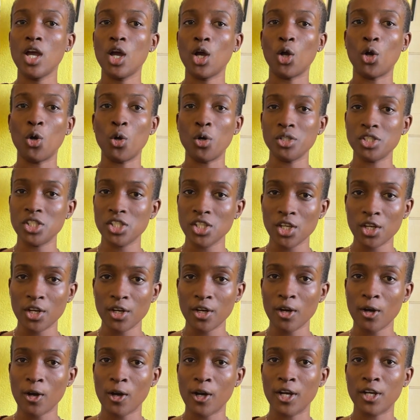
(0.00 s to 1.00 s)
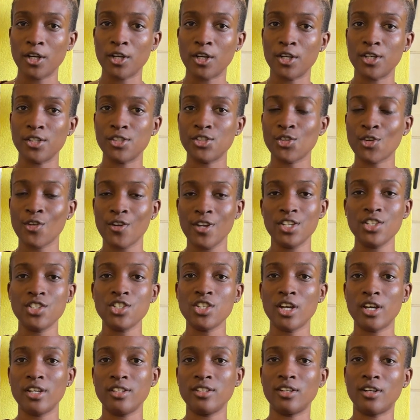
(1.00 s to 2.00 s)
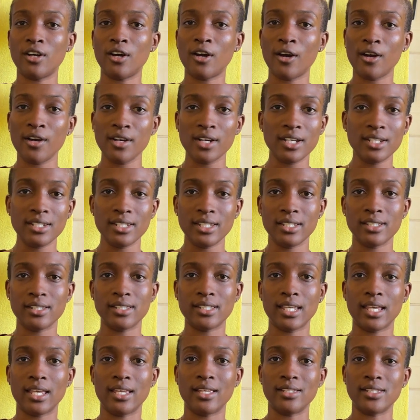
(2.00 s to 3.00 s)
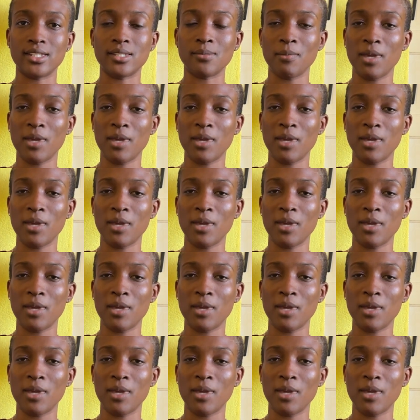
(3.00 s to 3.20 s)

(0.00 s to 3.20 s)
go to your order, screenshot the order details,